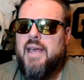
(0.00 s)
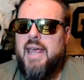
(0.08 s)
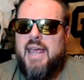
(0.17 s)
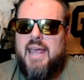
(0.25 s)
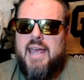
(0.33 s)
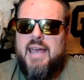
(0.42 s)

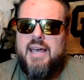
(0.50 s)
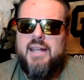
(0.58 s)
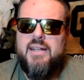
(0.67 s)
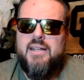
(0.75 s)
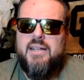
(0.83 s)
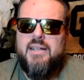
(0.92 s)

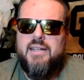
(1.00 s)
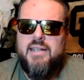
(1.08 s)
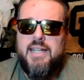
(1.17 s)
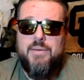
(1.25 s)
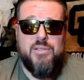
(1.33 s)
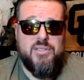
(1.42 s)
and
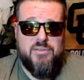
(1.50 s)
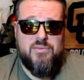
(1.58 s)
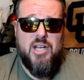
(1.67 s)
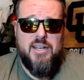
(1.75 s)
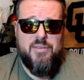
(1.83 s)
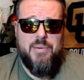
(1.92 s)
he was
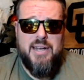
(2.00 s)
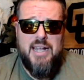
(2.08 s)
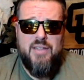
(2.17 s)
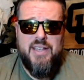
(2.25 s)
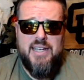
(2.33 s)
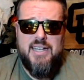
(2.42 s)
talking about
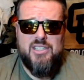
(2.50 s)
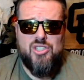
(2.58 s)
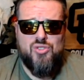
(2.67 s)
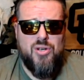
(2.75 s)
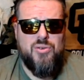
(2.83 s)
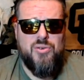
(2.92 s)
how they kind of
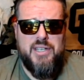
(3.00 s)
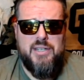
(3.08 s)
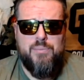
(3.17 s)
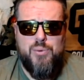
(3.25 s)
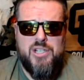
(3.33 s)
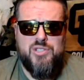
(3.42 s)
struggled
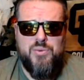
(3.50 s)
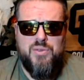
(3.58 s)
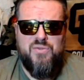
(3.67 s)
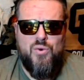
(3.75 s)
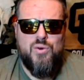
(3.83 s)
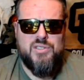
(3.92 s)
getting pressure with
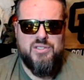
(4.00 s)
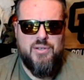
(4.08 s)
force.